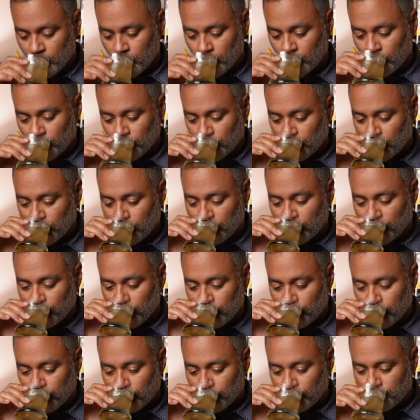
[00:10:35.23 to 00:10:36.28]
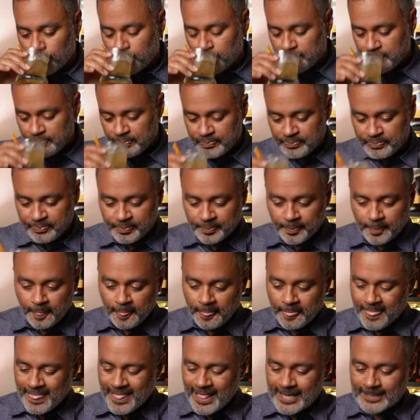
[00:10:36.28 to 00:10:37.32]

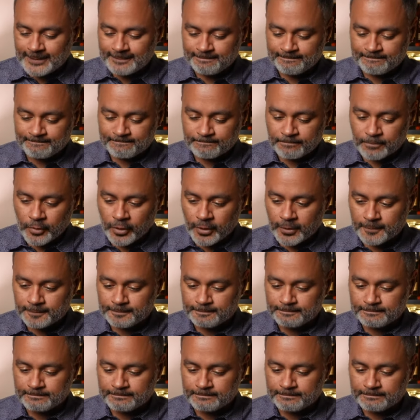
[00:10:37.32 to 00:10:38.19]
[no speech]